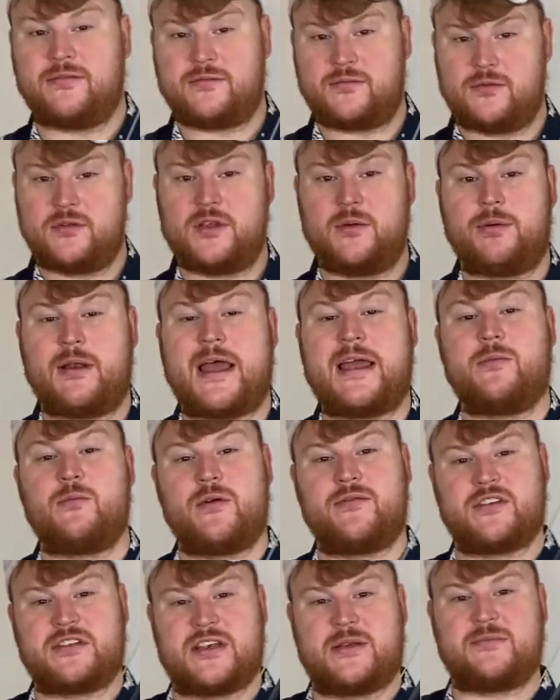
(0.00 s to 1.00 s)
you're playing with a
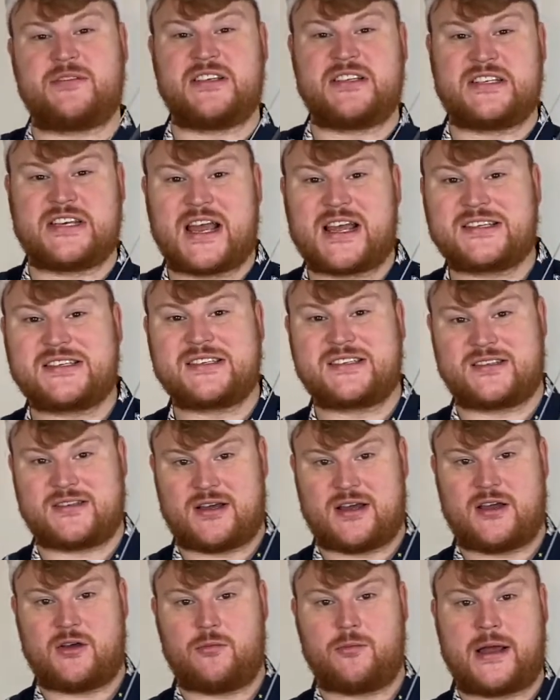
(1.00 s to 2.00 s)
gypsy jazz
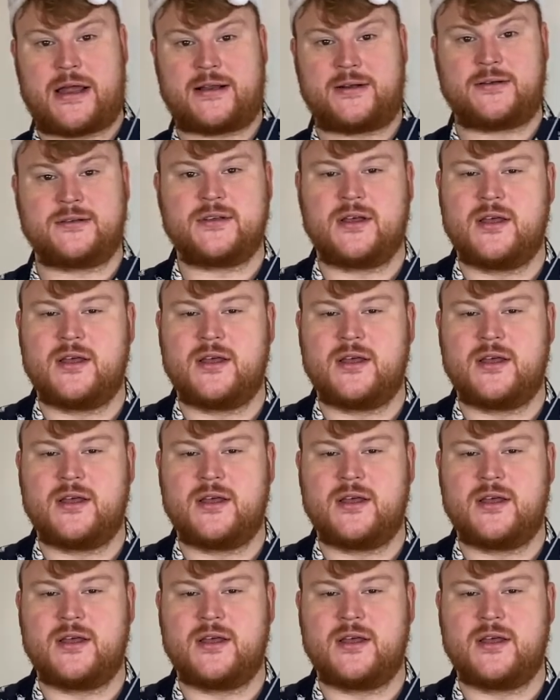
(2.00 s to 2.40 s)
style band.